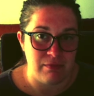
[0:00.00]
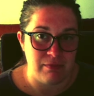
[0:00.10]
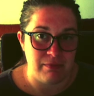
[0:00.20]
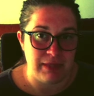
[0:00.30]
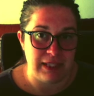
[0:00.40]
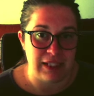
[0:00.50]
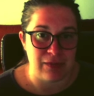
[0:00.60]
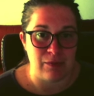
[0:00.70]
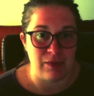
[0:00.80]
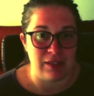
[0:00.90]
But this
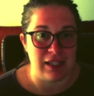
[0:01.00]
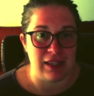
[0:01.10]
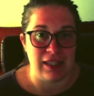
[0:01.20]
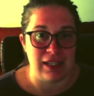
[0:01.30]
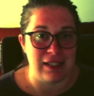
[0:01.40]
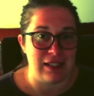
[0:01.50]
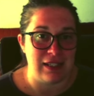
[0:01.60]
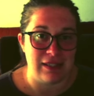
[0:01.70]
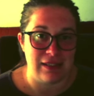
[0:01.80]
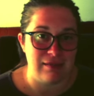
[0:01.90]
one was like the
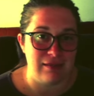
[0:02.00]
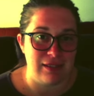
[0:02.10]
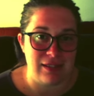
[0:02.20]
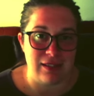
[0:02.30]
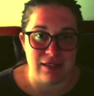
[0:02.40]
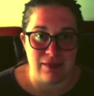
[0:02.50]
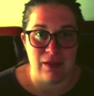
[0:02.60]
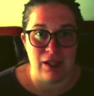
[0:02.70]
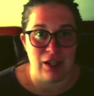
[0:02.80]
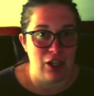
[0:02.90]
easiest. This is
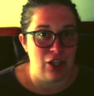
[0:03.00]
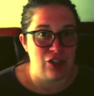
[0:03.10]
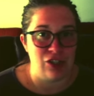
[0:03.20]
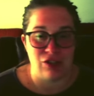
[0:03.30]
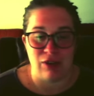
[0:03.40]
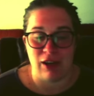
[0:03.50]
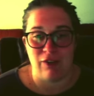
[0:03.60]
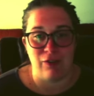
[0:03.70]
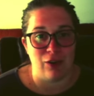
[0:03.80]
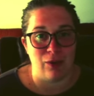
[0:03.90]

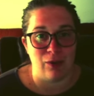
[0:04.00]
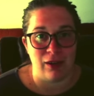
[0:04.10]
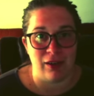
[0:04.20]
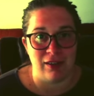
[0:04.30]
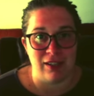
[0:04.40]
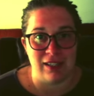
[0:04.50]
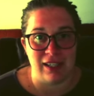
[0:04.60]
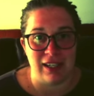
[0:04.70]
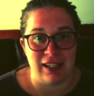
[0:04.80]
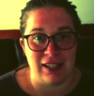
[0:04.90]
straightforward, doesn't
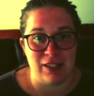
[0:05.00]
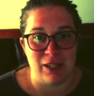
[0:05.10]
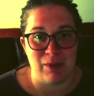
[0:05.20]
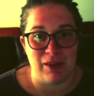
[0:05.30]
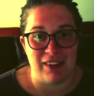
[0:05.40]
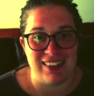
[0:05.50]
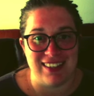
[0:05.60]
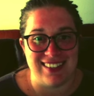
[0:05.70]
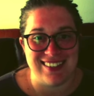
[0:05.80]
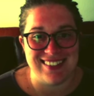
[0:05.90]
get any cheaper than
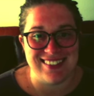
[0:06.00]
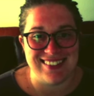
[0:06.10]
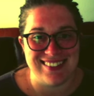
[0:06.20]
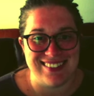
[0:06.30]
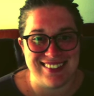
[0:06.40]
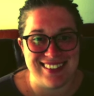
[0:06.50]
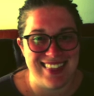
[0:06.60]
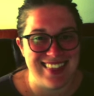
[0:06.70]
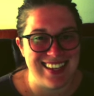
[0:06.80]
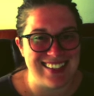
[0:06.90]
this.
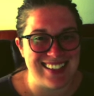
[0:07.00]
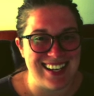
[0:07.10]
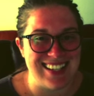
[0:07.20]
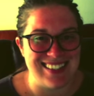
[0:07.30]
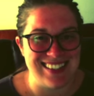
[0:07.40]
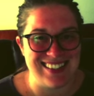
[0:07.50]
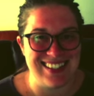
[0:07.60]
Thanks, guys.